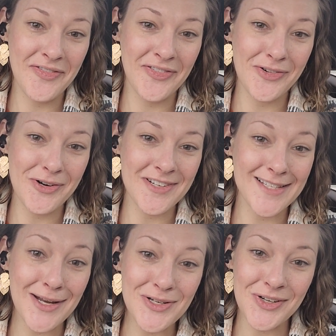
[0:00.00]
for
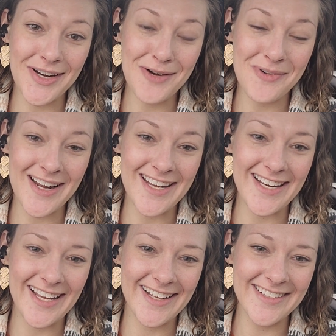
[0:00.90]
centering when it
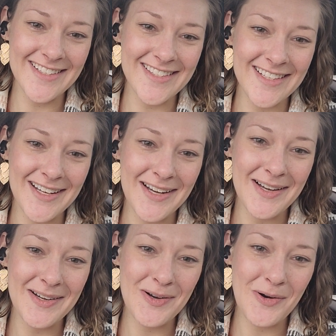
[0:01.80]
needs,
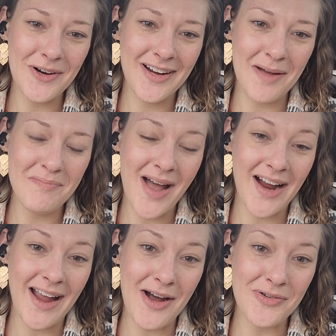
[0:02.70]
or come
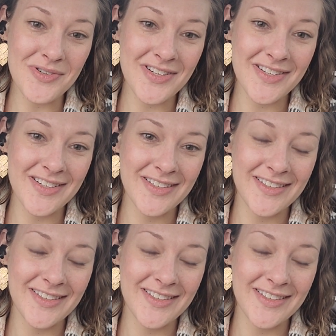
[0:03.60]
back out